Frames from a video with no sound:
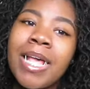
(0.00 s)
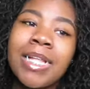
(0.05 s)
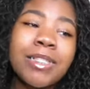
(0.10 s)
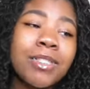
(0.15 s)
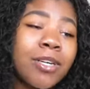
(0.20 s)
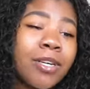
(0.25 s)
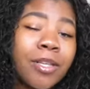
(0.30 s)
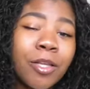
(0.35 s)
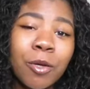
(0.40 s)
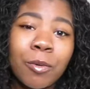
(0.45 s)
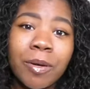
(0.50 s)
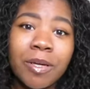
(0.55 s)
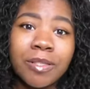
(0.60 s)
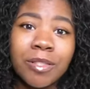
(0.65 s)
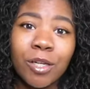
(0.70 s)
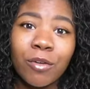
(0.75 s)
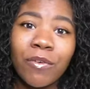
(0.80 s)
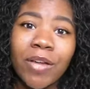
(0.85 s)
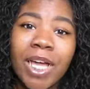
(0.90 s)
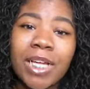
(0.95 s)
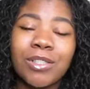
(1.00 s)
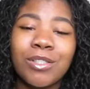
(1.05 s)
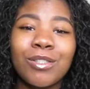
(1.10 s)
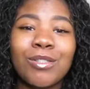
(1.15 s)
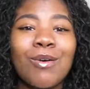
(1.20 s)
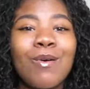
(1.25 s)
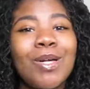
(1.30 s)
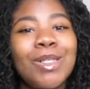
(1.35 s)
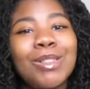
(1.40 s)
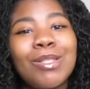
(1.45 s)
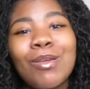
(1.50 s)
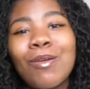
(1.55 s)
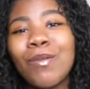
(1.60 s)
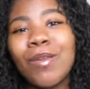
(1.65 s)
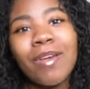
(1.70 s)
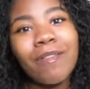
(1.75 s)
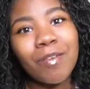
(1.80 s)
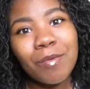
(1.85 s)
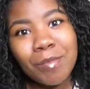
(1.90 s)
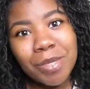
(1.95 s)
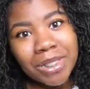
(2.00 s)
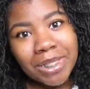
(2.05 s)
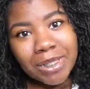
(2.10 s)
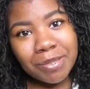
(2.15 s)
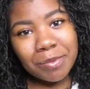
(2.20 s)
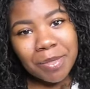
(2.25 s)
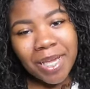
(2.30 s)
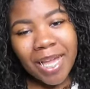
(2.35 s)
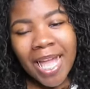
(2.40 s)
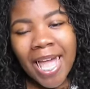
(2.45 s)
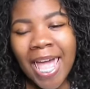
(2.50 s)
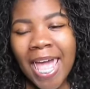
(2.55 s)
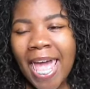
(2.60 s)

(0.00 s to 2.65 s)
Turn your post notifications on so you never miss me.